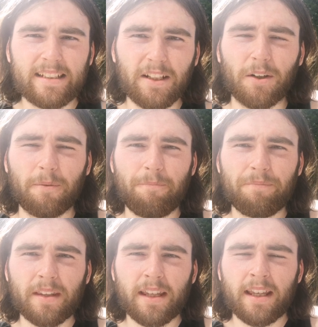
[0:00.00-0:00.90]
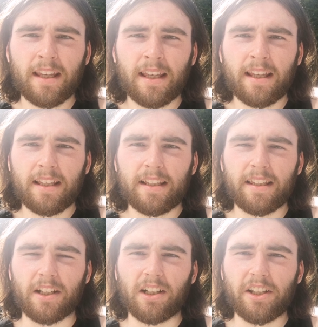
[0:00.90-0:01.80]
No.
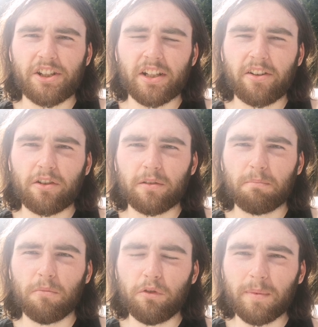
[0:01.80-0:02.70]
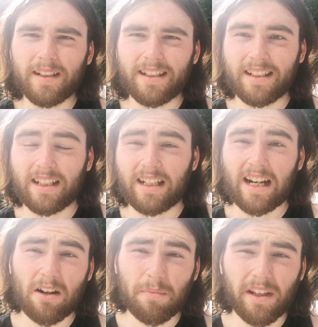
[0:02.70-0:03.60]
You call the Snyder Cut movement an
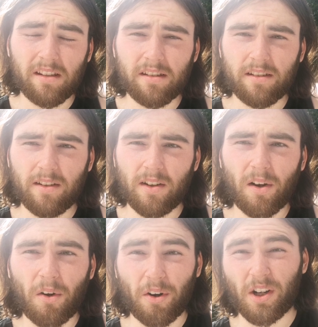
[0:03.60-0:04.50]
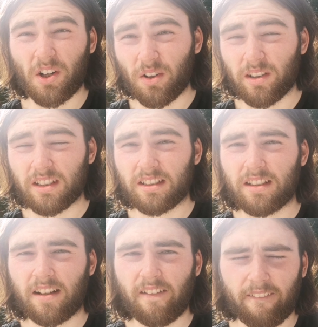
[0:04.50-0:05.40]
army or a cult.
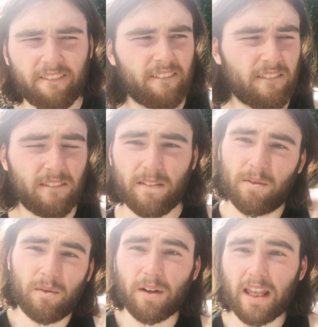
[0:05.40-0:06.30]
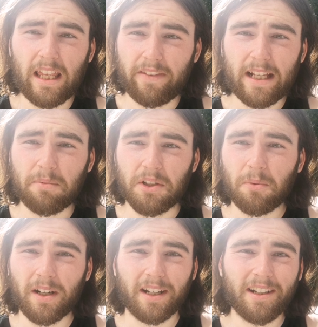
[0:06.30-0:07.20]
Okay, if that's what
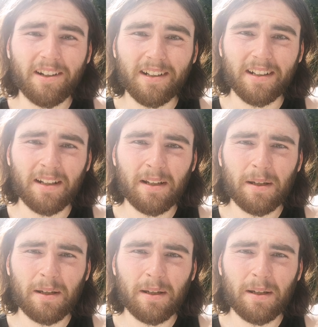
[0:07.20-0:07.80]
you want to call it